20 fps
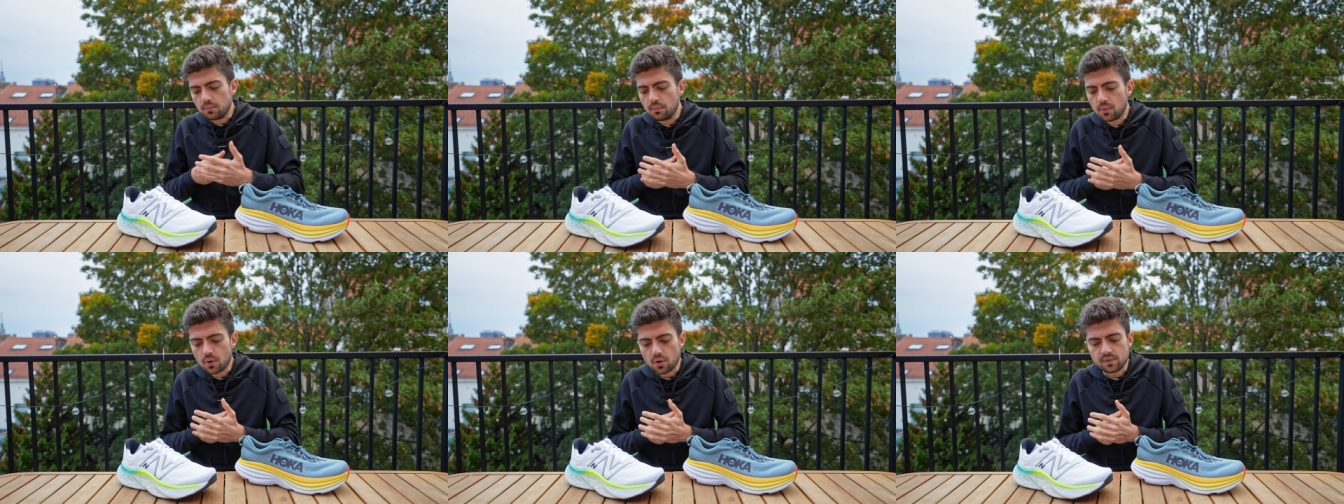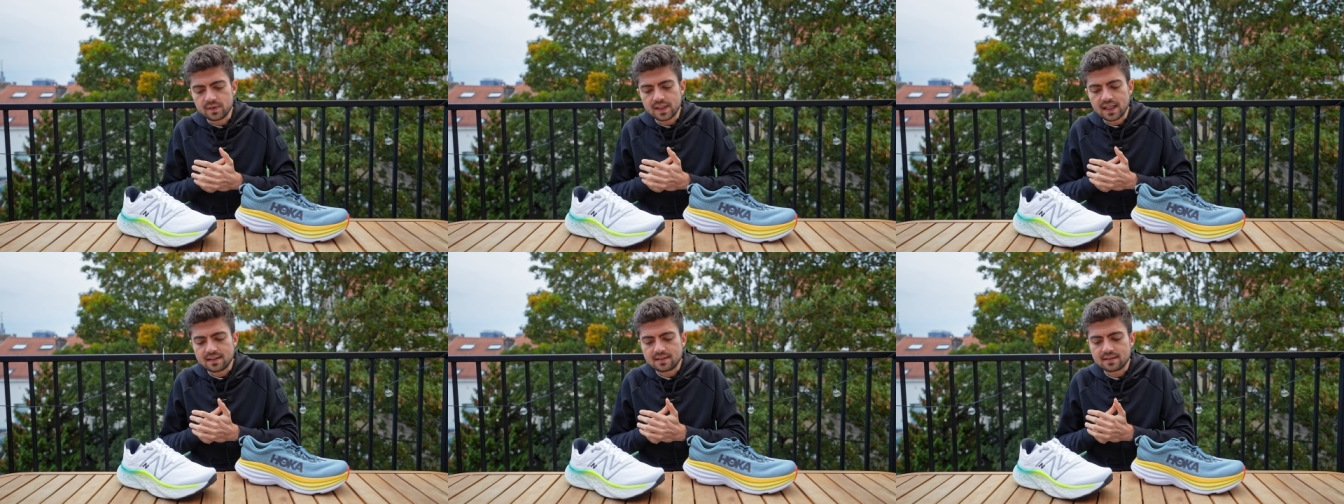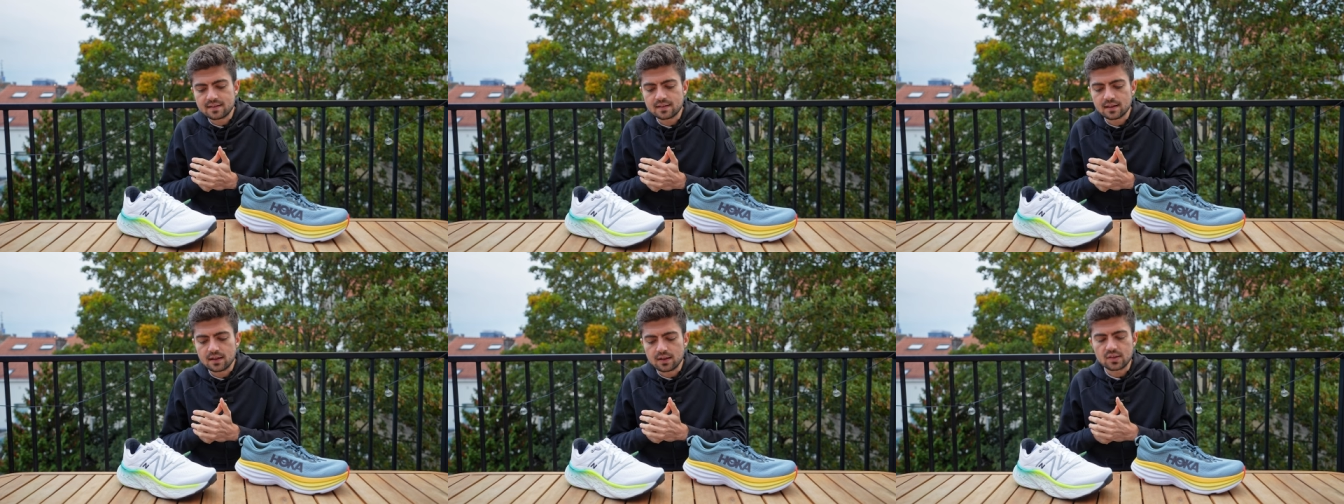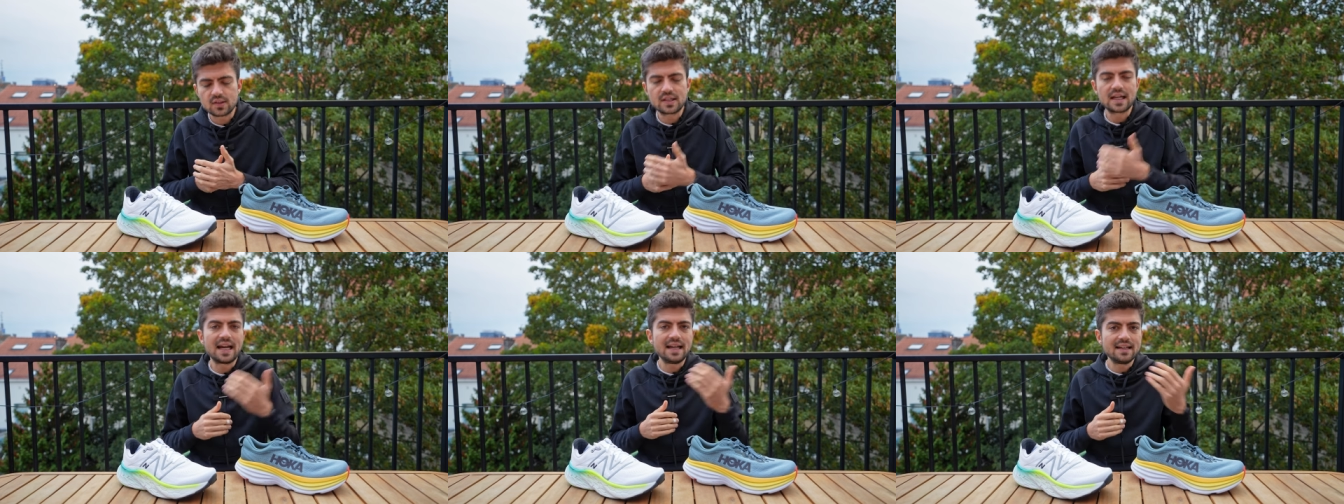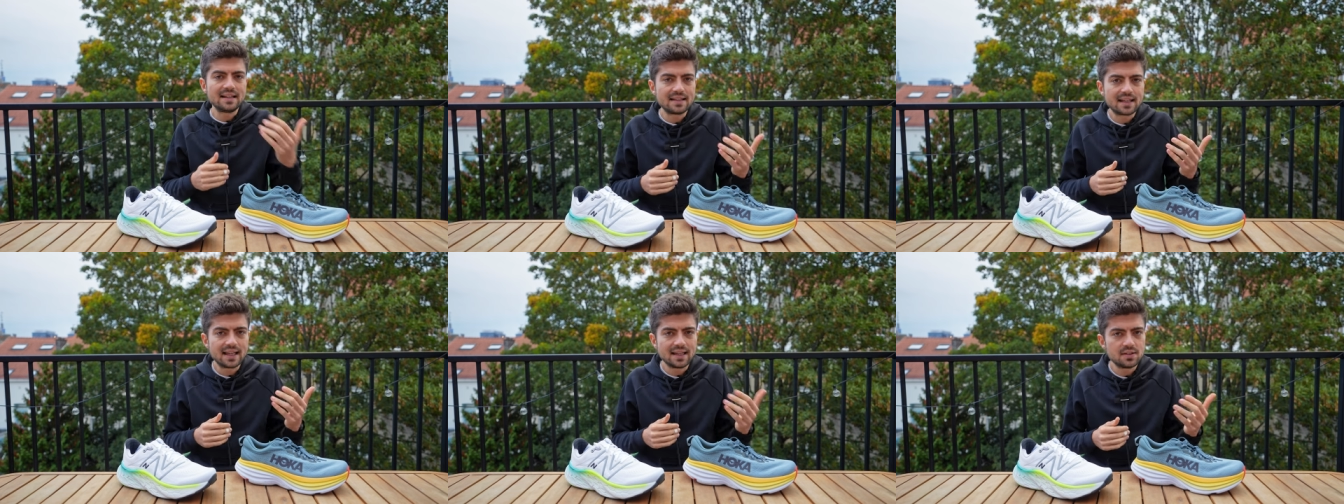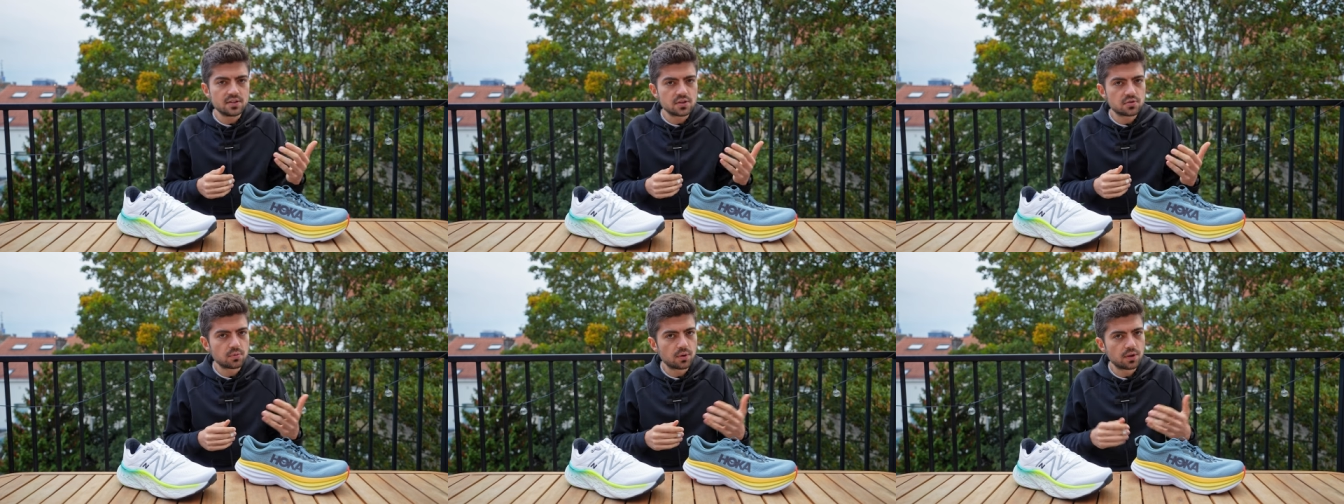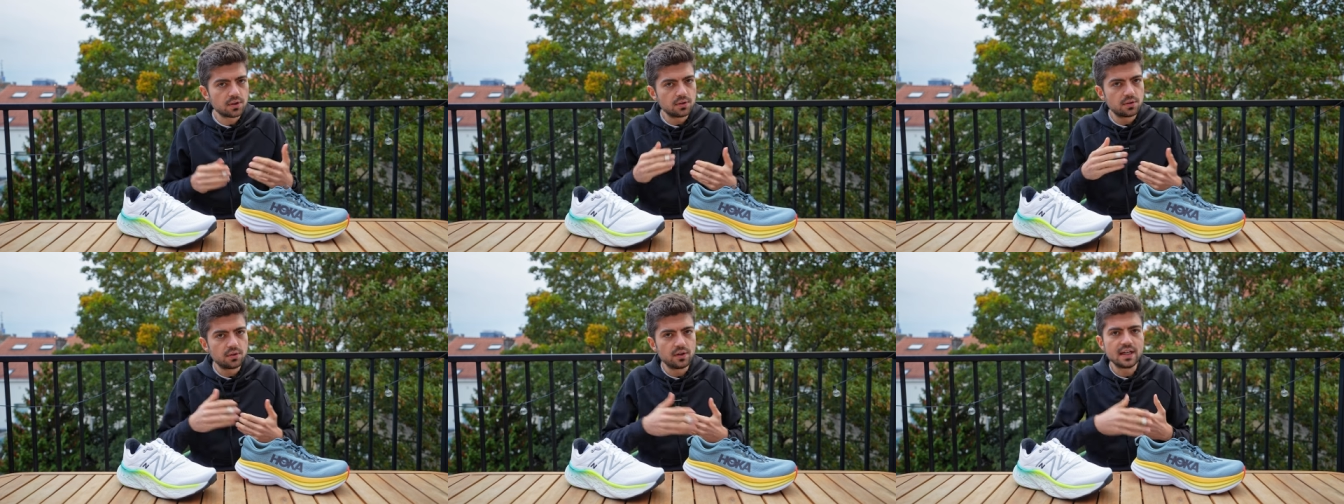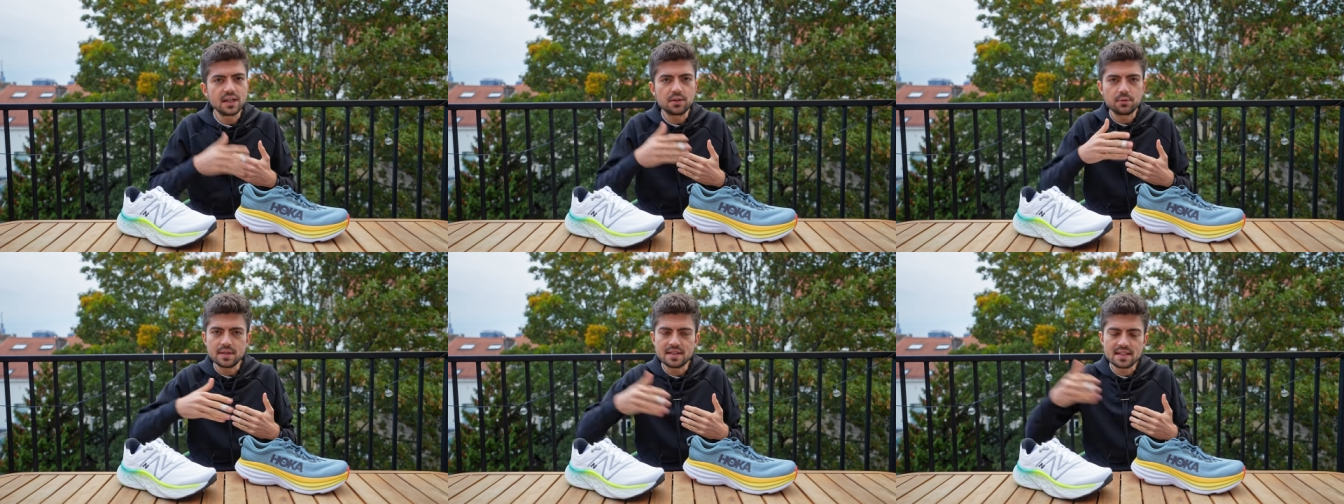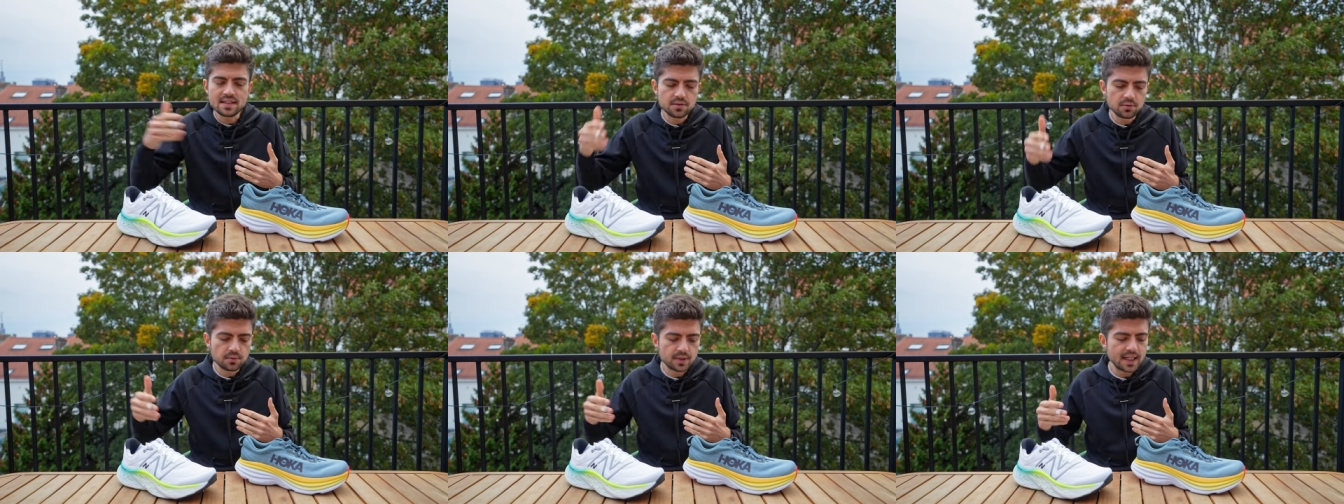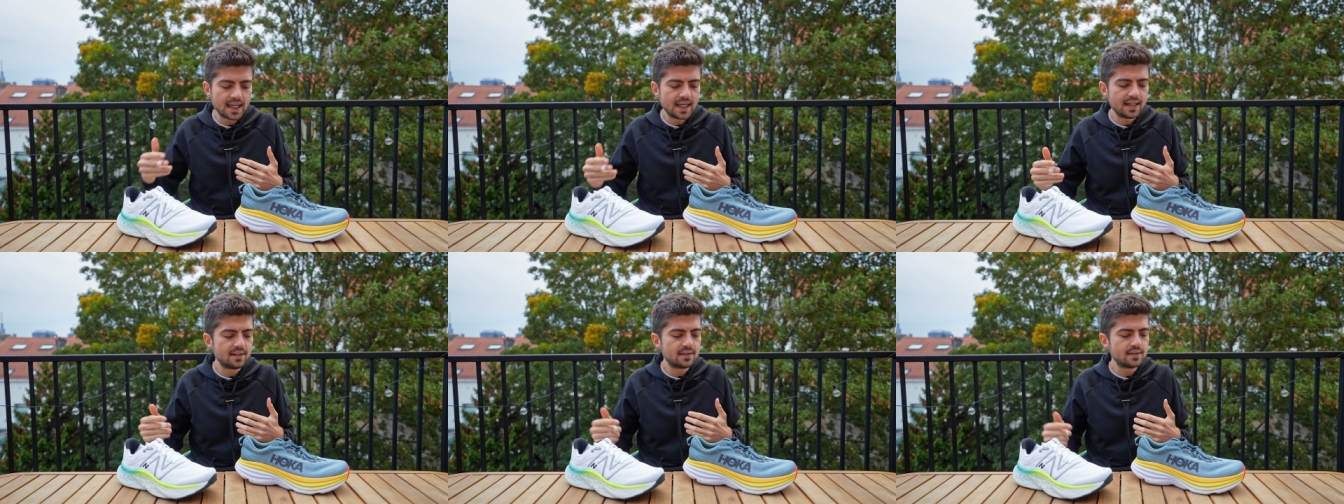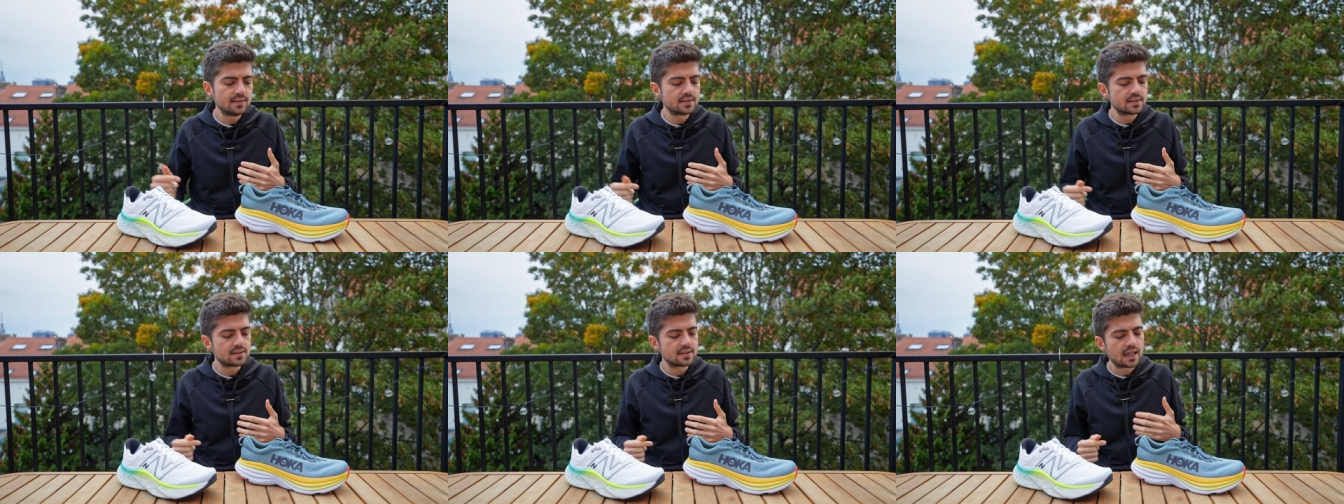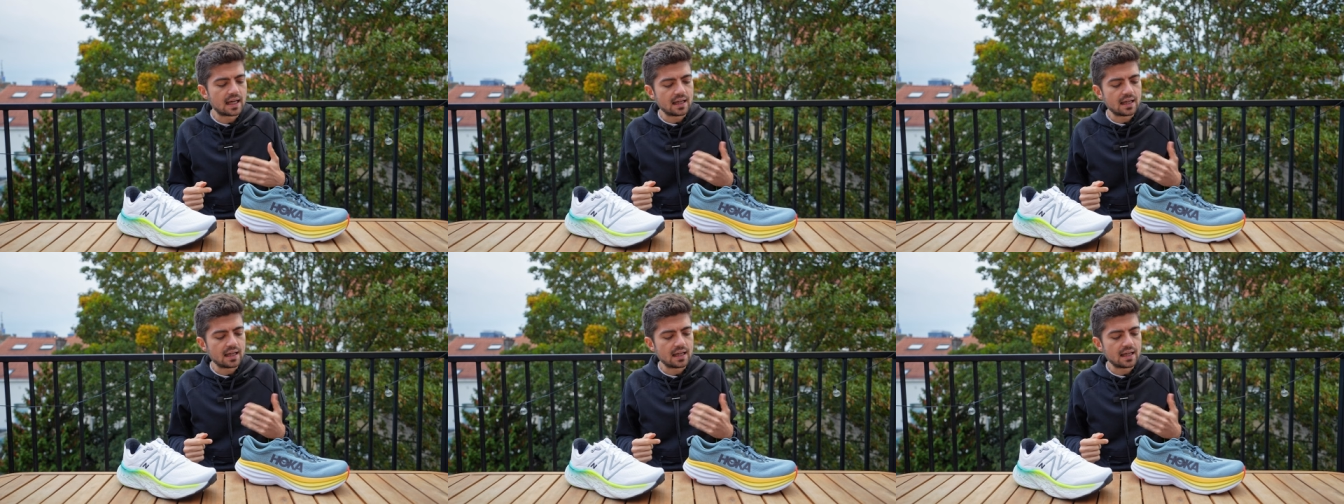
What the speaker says: more of that cadence runner, increasing your cadence,